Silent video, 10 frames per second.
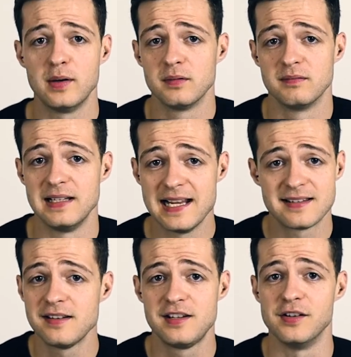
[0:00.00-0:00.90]
well,
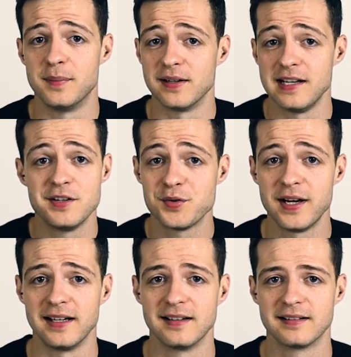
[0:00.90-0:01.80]
listen to your body and
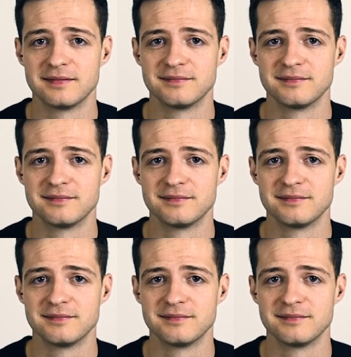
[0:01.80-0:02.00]
drink.